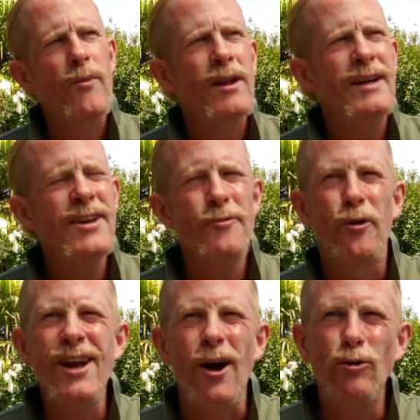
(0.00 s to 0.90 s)
Is that
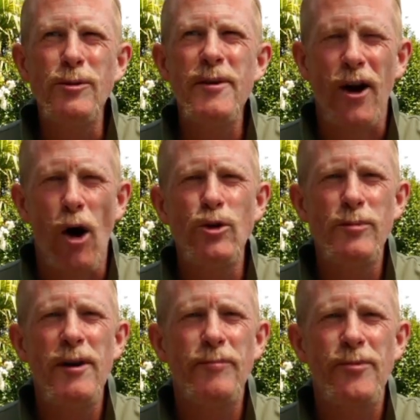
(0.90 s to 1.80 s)
right? Ultimate? The
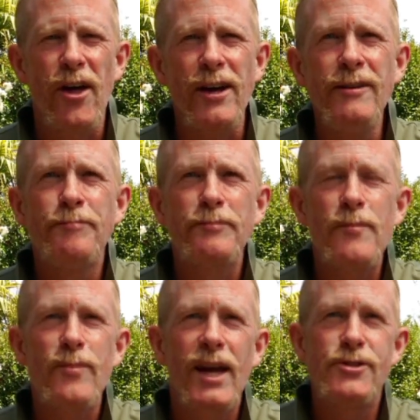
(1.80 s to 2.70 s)
ultimate thing?
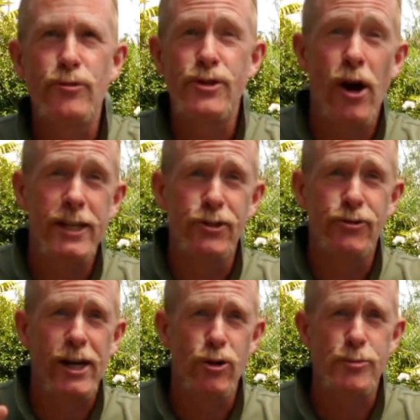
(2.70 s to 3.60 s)
If the recycling
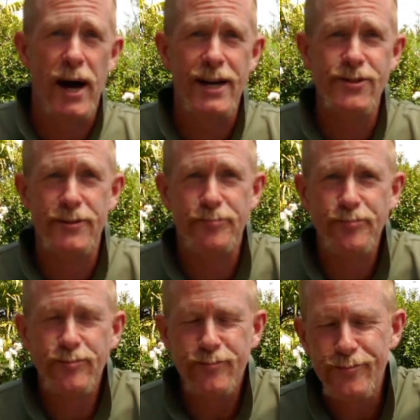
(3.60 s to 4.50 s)
truck goes past.
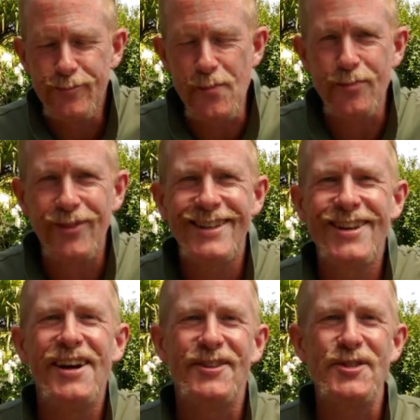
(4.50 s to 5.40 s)
I'll
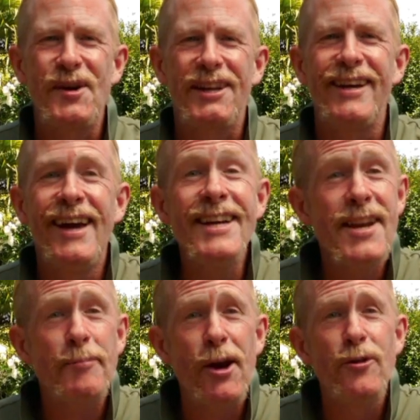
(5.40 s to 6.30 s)
tell you, just quickly, here's an
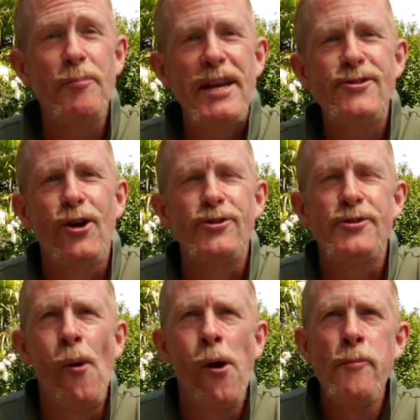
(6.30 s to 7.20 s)
update on the Renaissance.
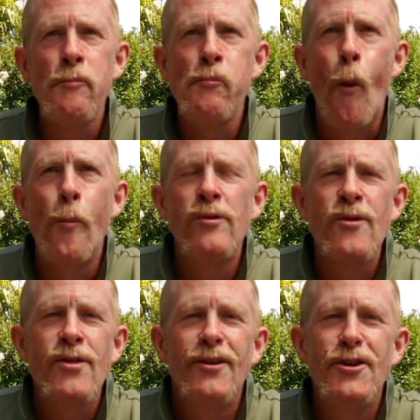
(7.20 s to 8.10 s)

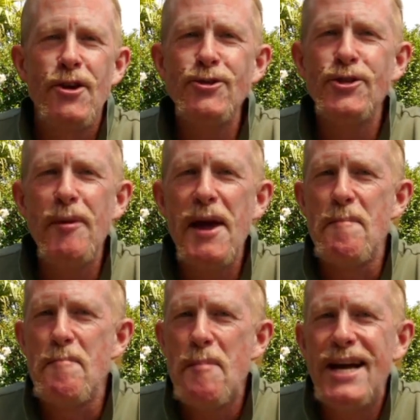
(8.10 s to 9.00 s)
There used to be a
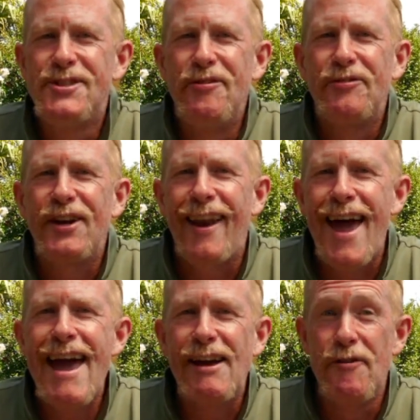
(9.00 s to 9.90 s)
massive
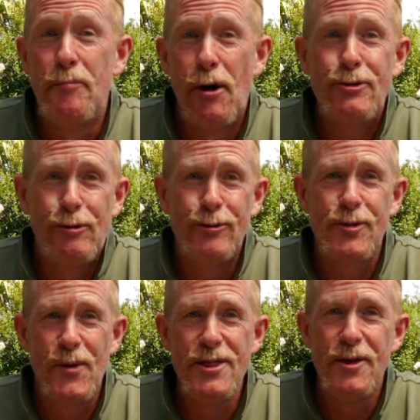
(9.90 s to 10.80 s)
clang of bottles
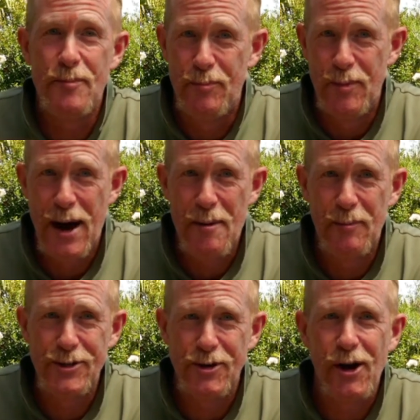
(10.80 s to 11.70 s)
when the
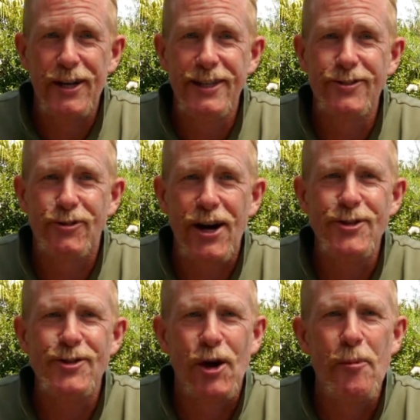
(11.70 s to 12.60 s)
recycling truck
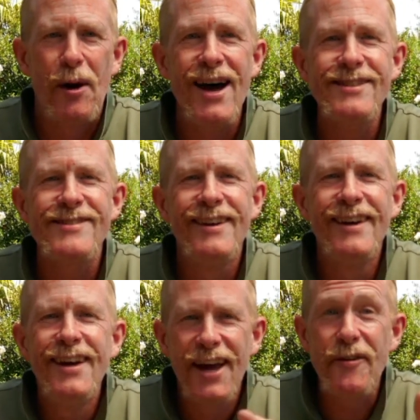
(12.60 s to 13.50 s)
used to go past.
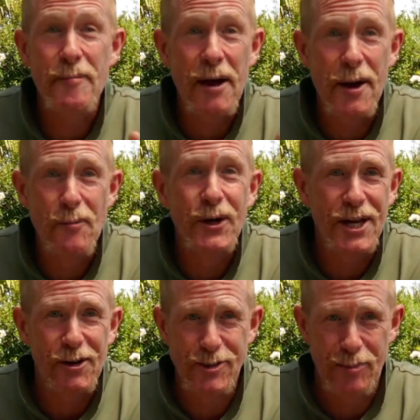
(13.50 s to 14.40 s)
Every Monday morning it
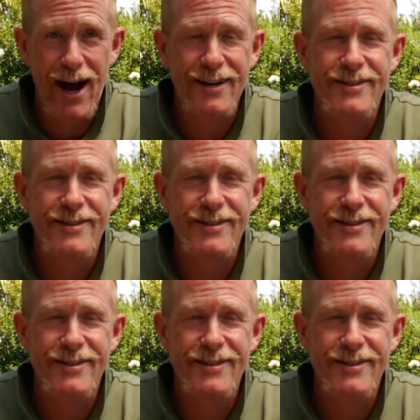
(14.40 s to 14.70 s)
goes past.